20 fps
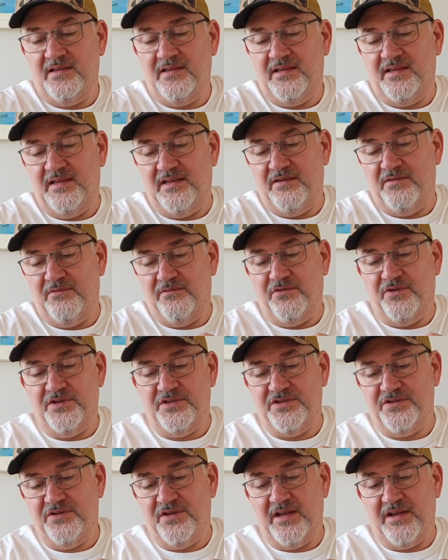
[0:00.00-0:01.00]
And
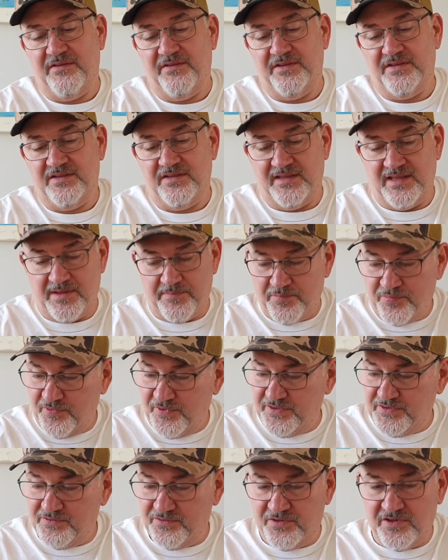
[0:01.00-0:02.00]
once you have it to that
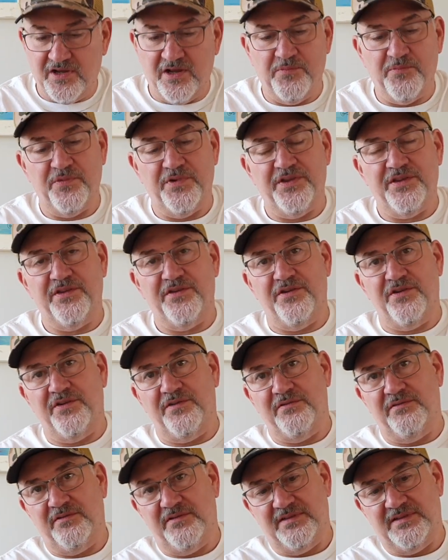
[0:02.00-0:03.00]
point, you come with
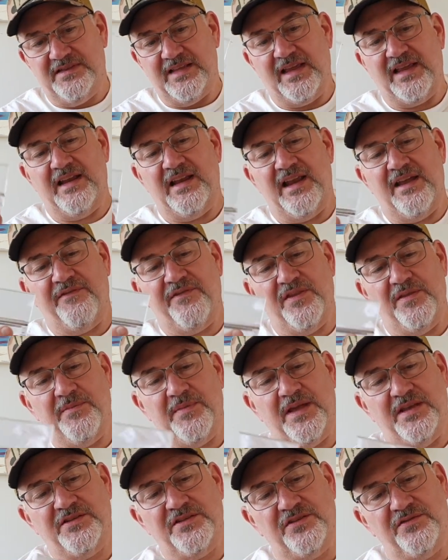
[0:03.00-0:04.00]
your second half of the
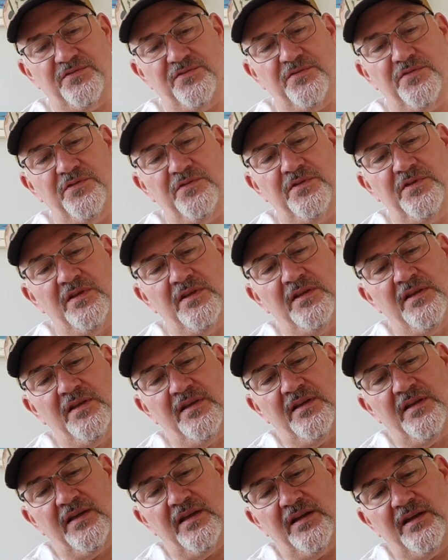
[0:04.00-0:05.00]
magic tool,
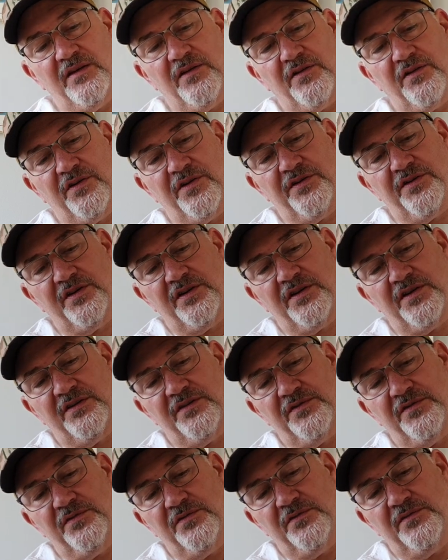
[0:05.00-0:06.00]
and all you're going to
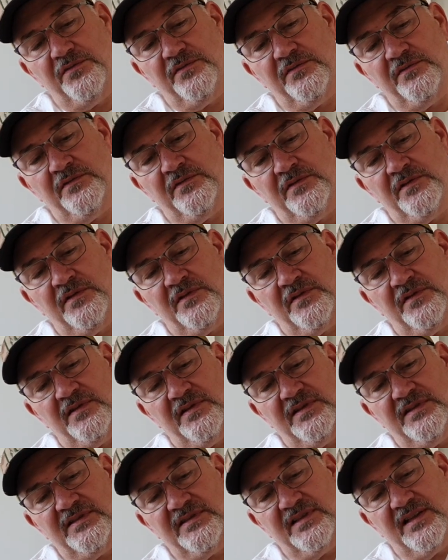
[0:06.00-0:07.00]
do
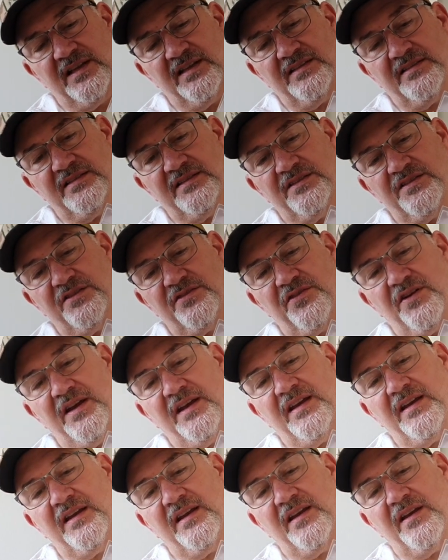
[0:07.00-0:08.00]
is nice and straight
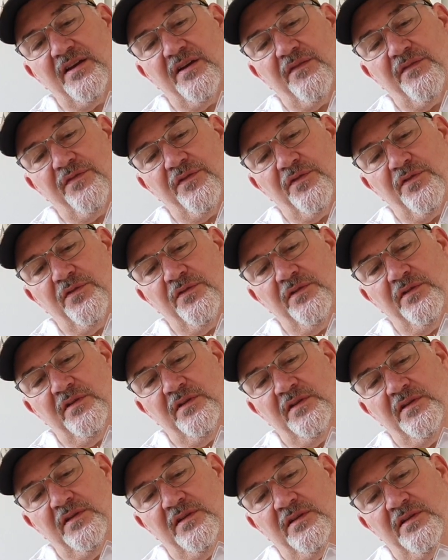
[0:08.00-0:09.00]
and careful,
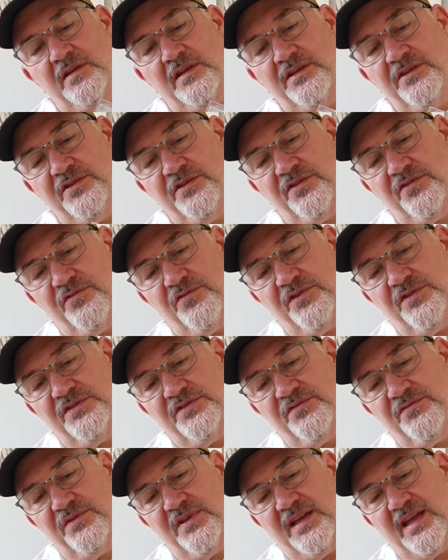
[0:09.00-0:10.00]
and you're going
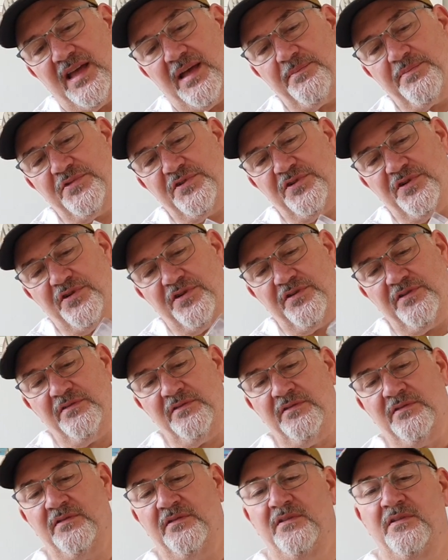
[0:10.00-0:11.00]
to capture
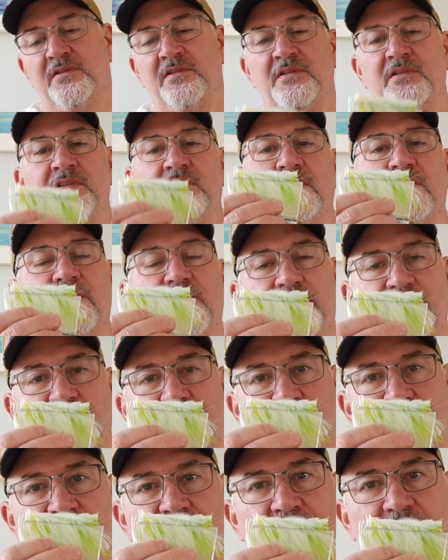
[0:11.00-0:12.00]
all
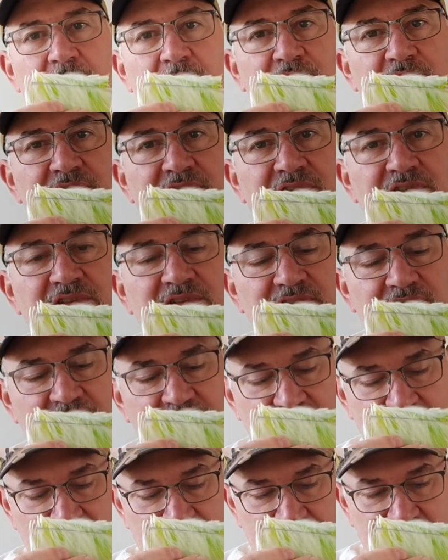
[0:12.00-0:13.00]
your fibers just
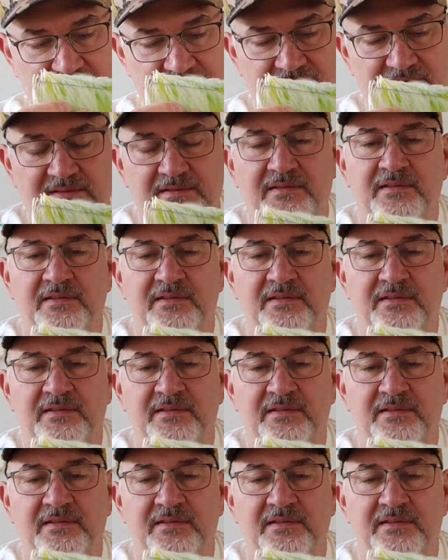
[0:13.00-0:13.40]
like this,